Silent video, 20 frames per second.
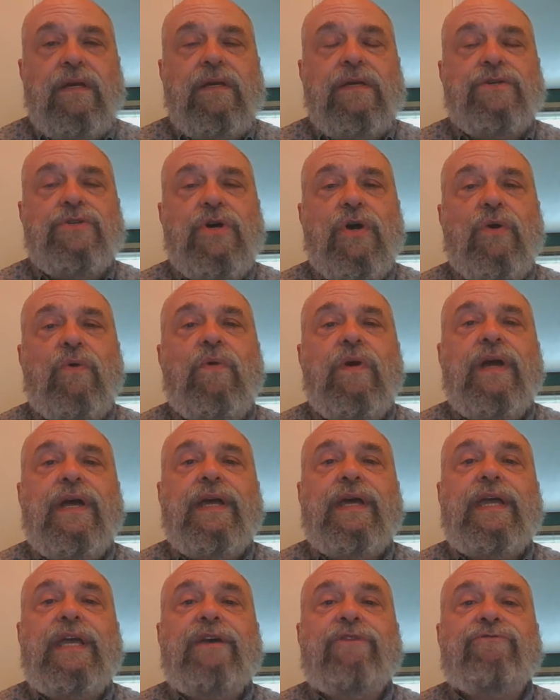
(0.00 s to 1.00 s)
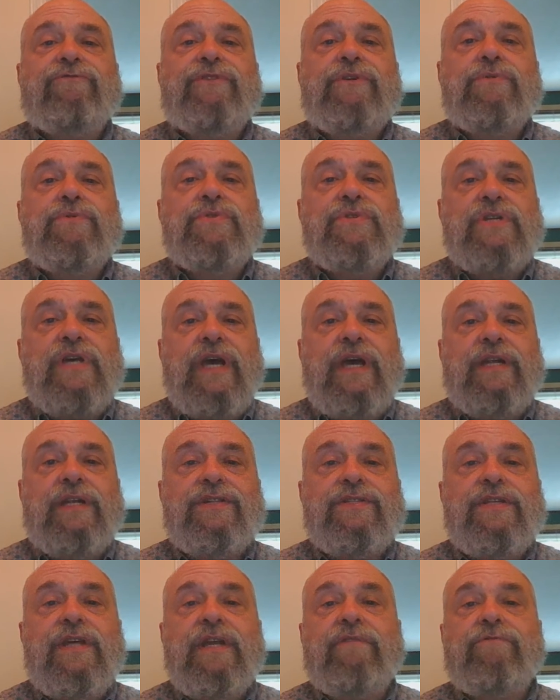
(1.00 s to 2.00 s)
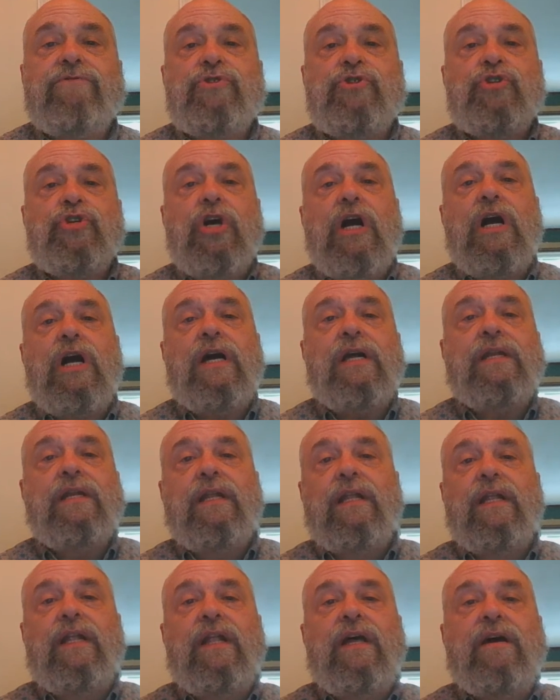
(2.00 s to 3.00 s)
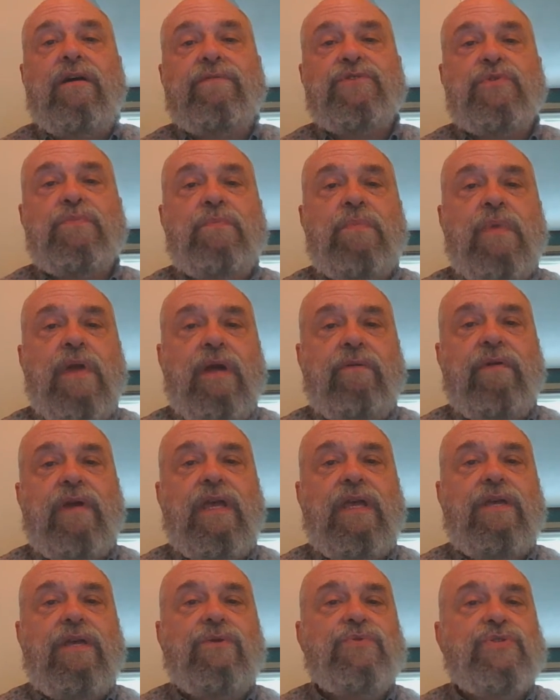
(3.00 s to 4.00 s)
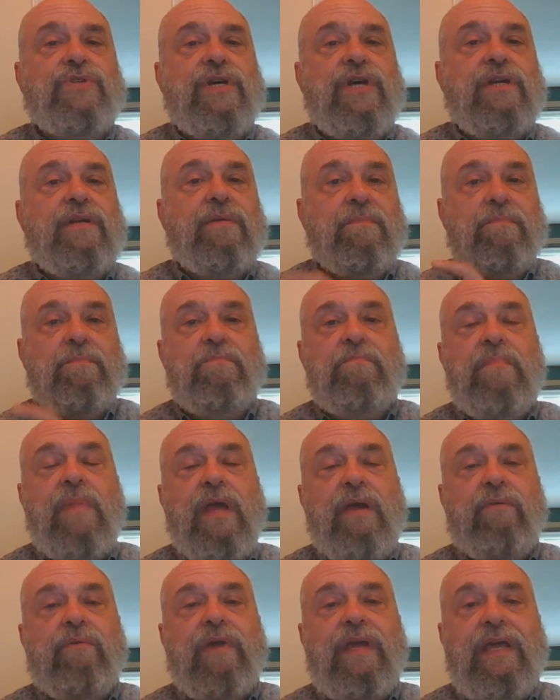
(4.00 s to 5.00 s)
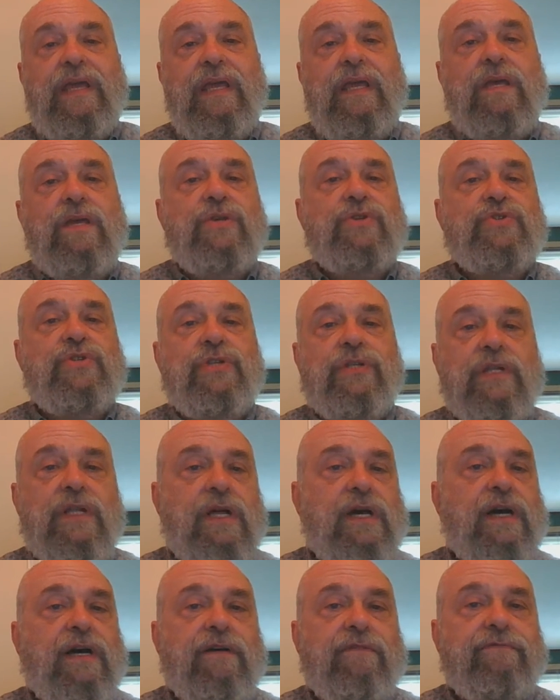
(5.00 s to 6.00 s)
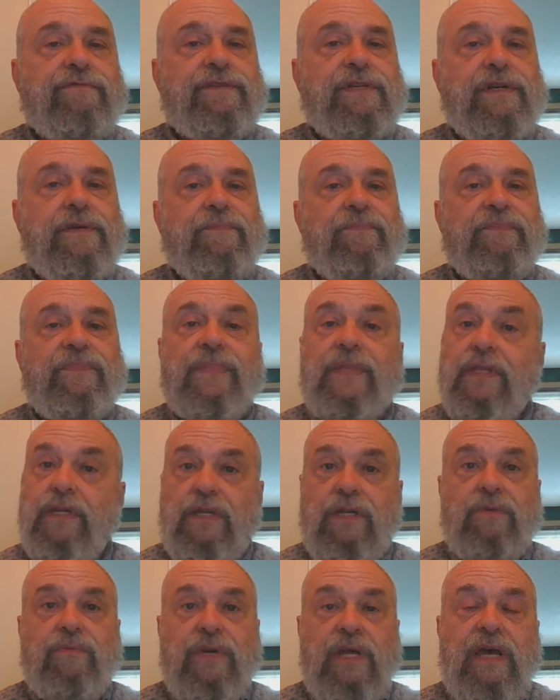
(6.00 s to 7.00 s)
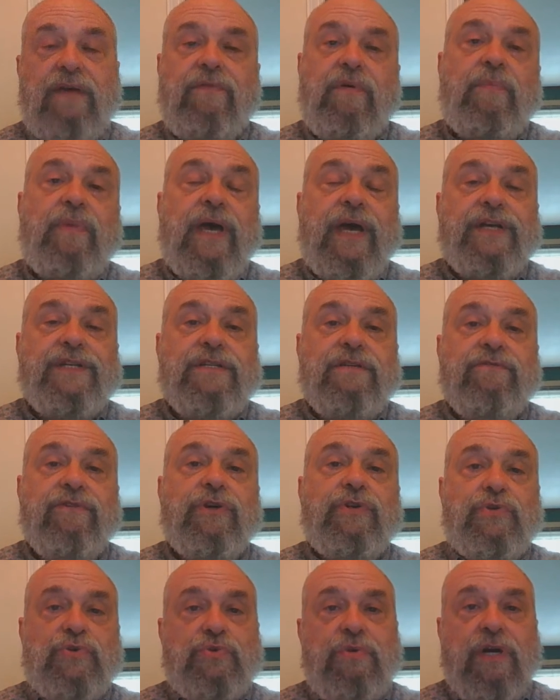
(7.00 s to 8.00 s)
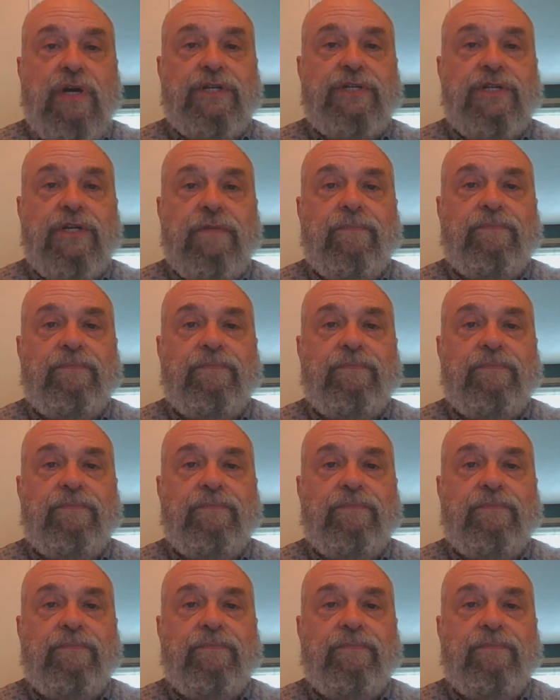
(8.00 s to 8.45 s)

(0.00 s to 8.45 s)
So if you said, instead of John loves Mary, you said Mary is loved, then you would have a passive construction.